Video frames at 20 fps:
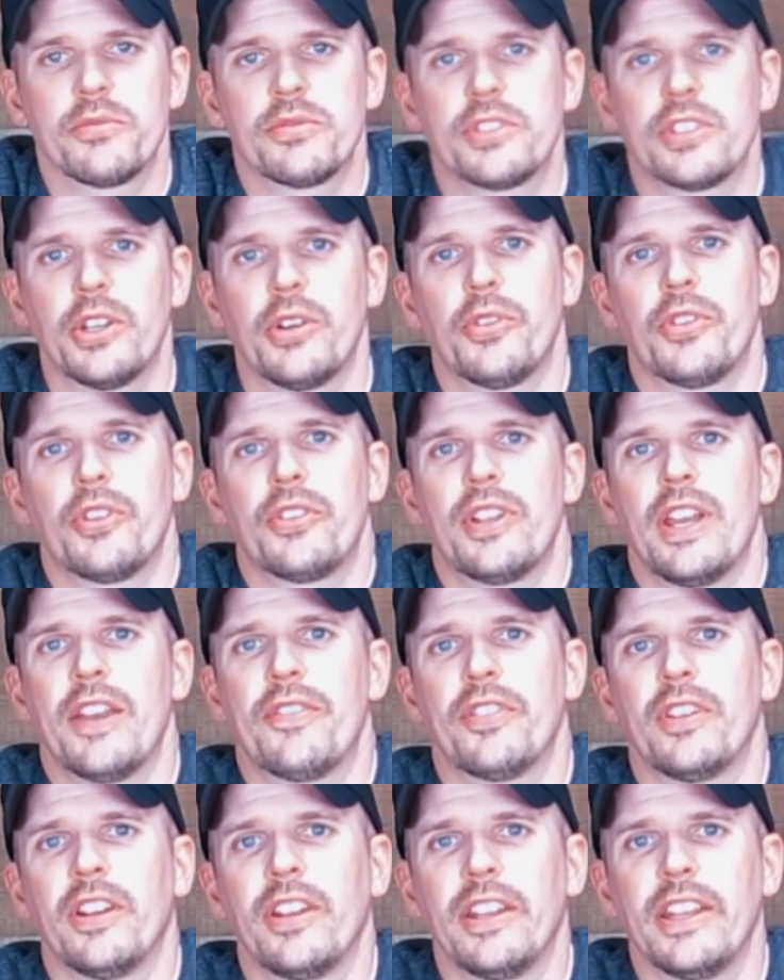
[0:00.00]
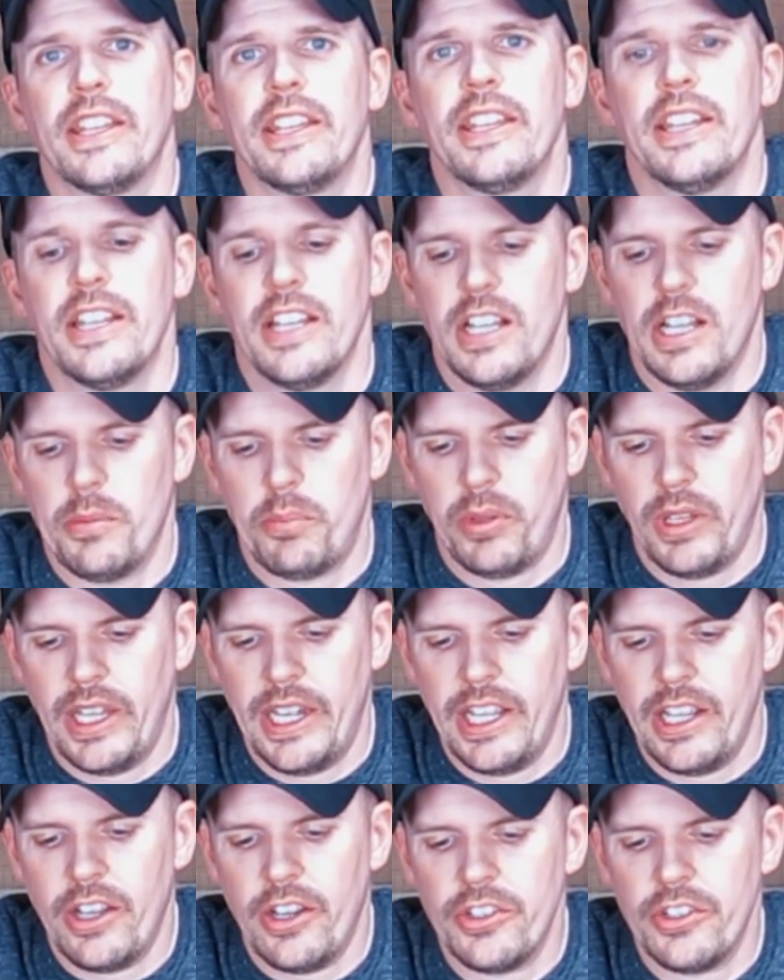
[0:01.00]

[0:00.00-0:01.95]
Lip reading: so they're definitely planning